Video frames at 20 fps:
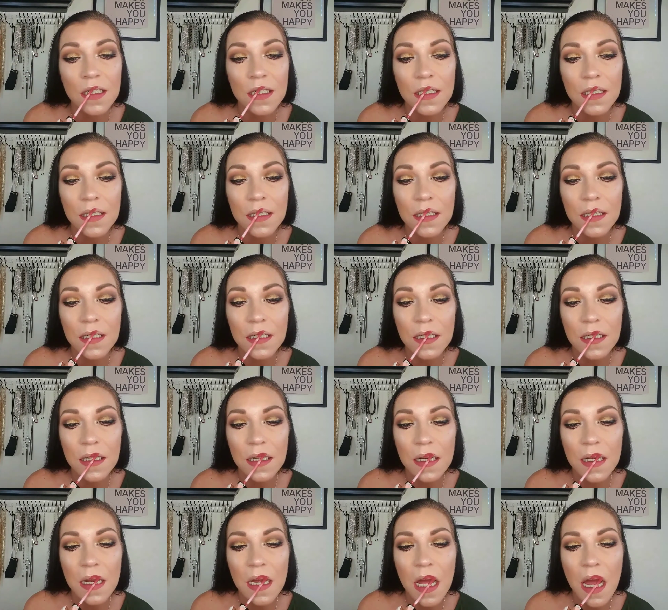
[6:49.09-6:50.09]

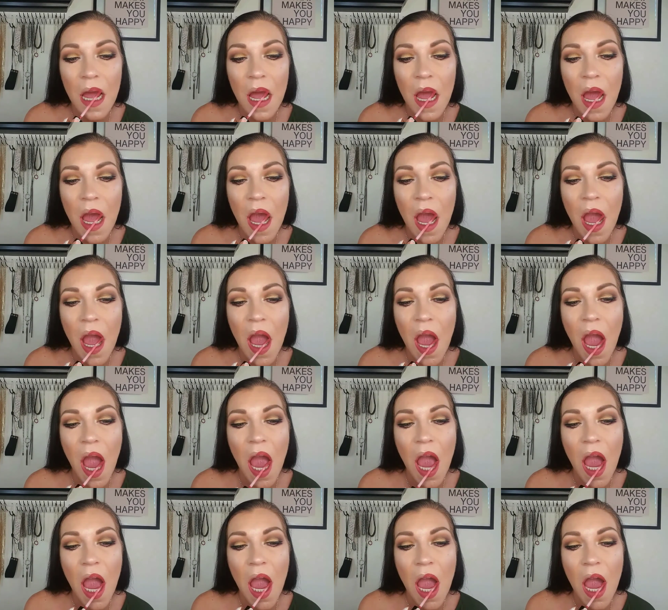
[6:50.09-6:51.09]

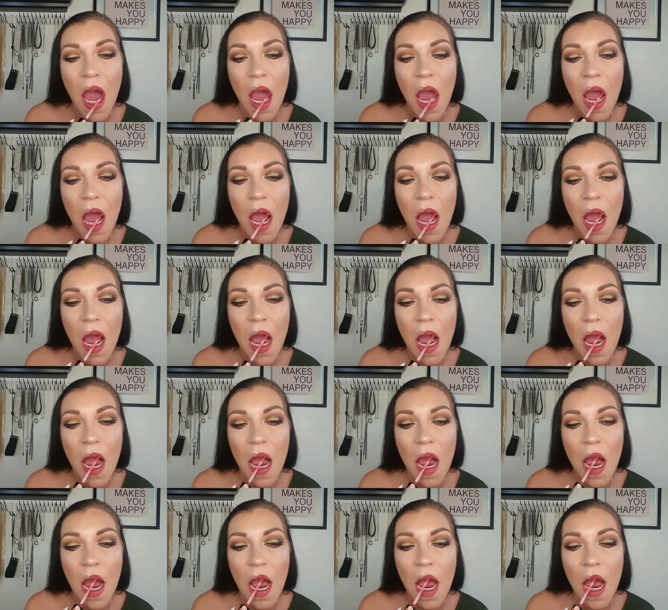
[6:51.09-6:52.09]

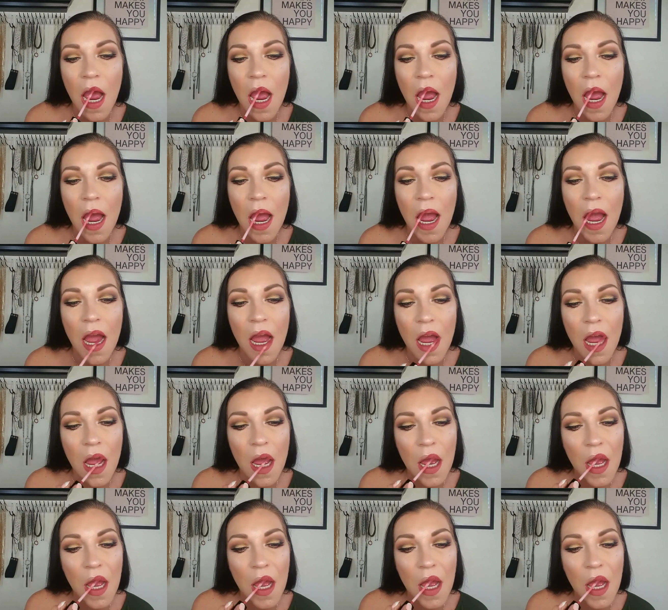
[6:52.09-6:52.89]
(no one is talking)